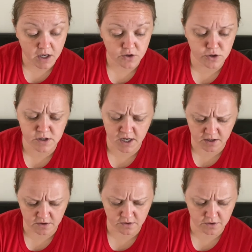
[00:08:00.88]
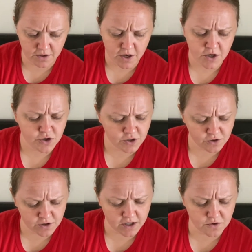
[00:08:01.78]
Just
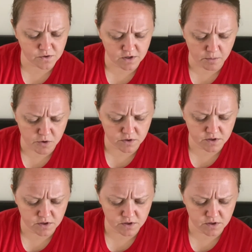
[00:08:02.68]
look at those zummers.